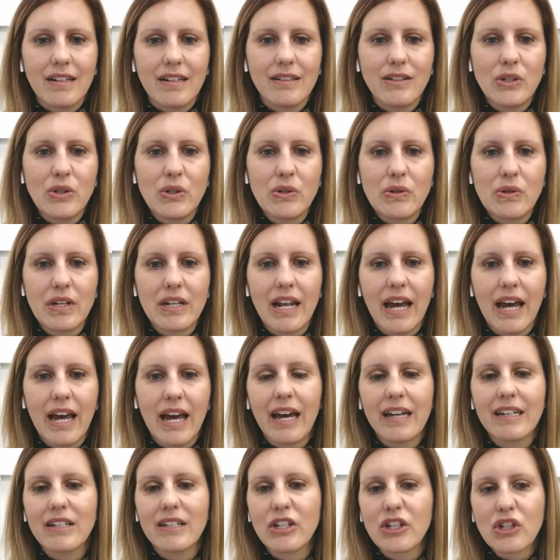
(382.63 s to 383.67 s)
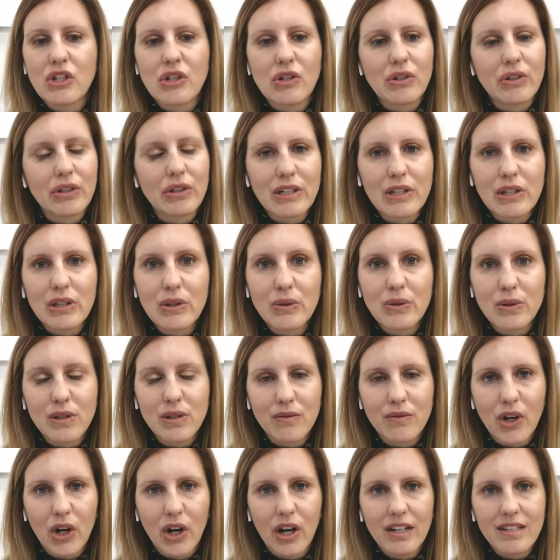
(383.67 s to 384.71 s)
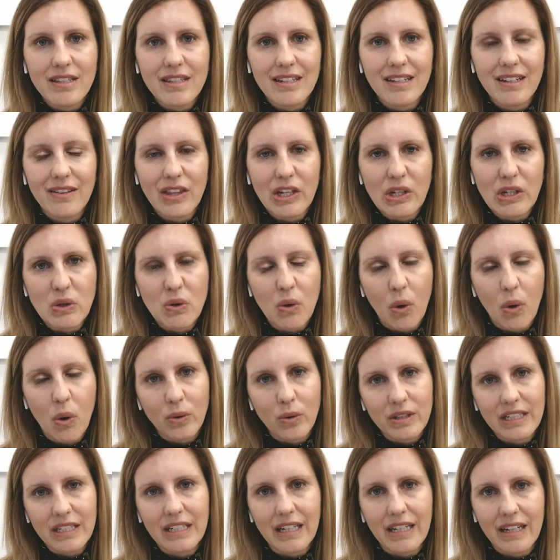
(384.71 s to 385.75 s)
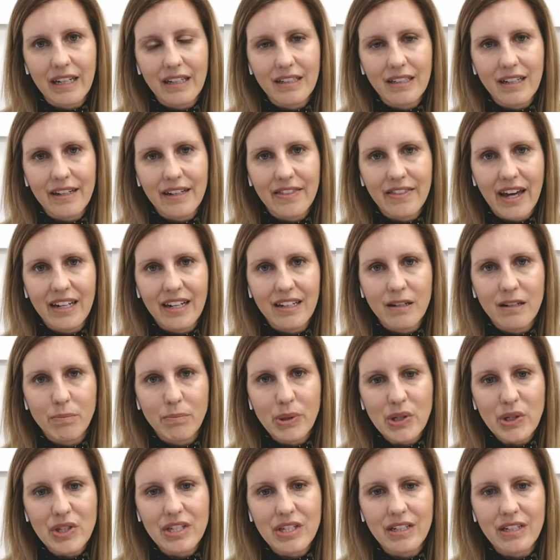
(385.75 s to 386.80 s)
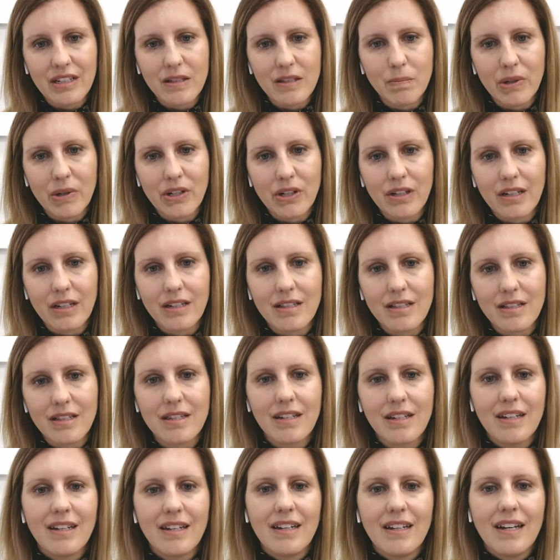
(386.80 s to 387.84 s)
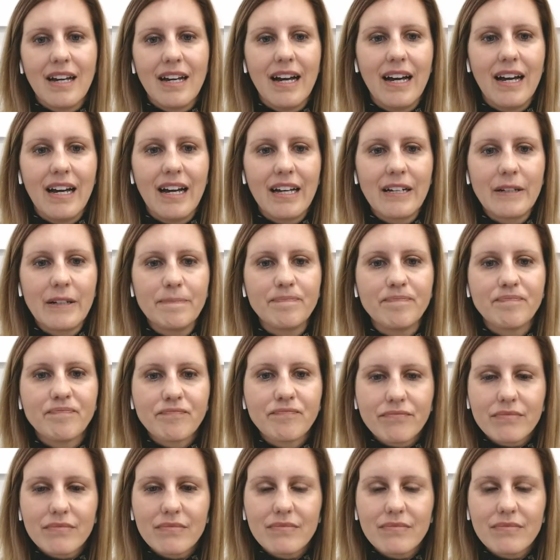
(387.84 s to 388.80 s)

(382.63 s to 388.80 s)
you can add additional exclusive content that you only get in that in-person experience.